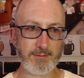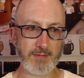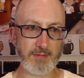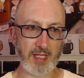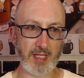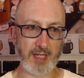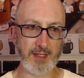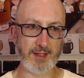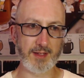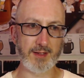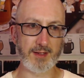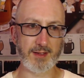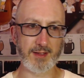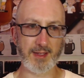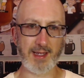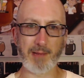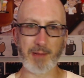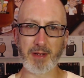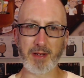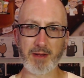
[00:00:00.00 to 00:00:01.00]

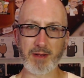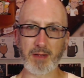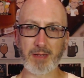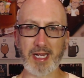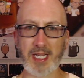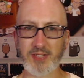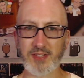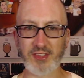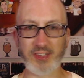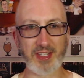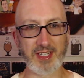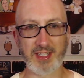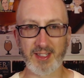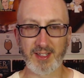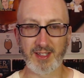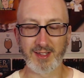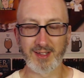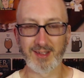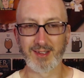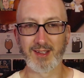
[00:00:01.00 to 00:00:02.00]
I mean, know it has a
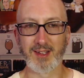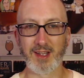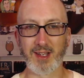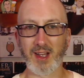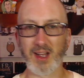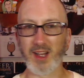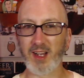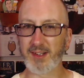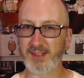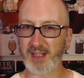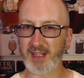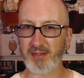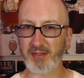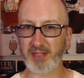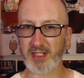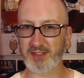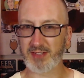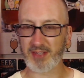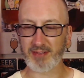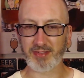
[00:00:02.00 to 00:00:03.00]
uh, def
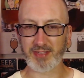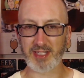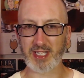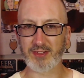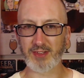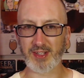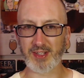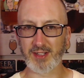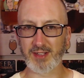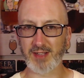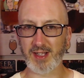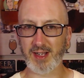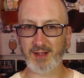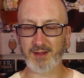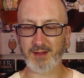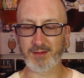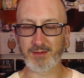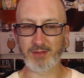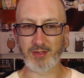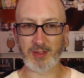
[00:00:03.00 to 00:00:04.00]
it definitely has like a lot
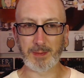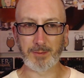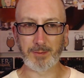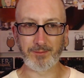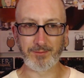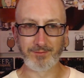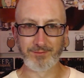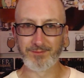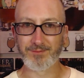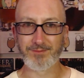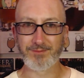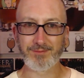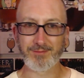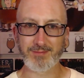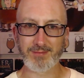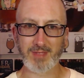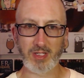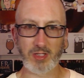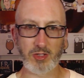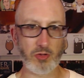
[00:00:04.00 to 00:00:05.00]
of um,
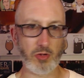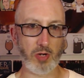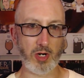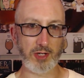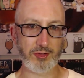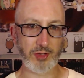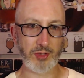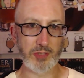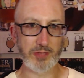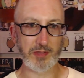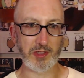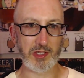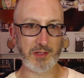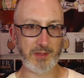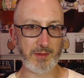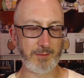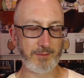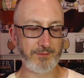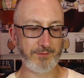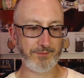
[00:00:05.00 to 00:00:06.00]
crossover
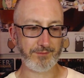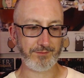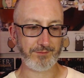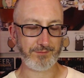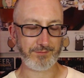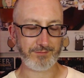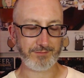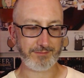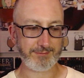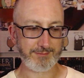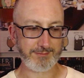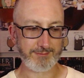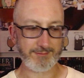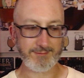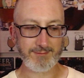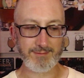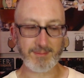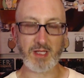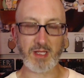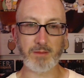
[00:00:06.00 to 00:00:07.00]

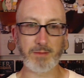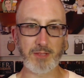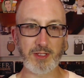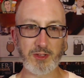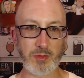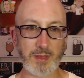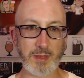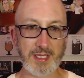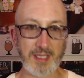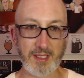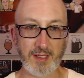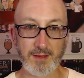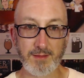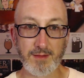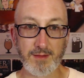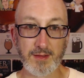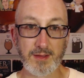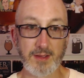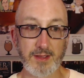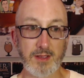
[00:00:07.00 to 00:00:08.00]
between
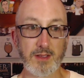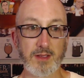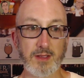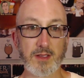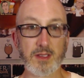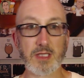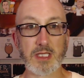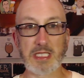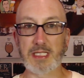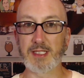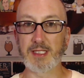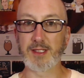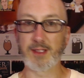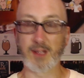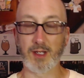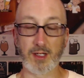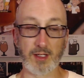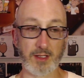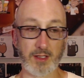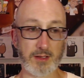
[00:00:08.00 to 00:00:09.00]

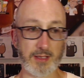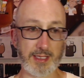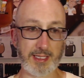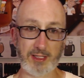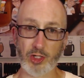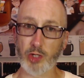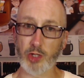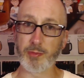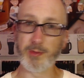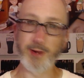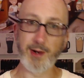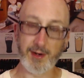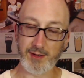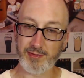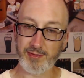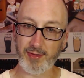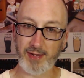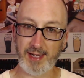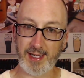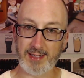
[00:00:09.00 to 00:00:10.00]
uh, like Urban
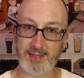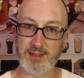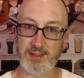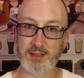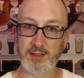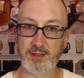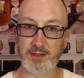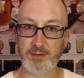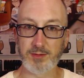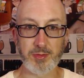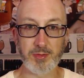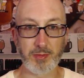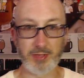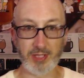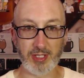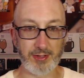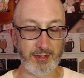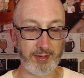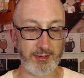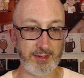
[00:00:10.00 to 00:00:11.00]
Artifact and some of the
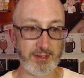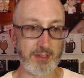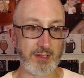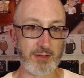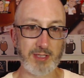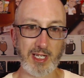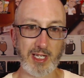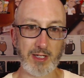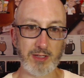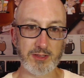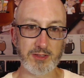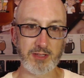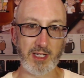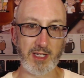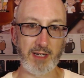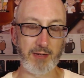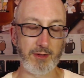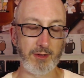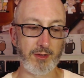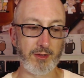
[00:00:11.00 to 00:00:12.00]
other you know Kettle
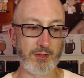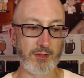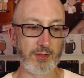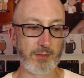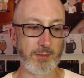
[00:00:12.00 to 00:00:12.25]
Sours.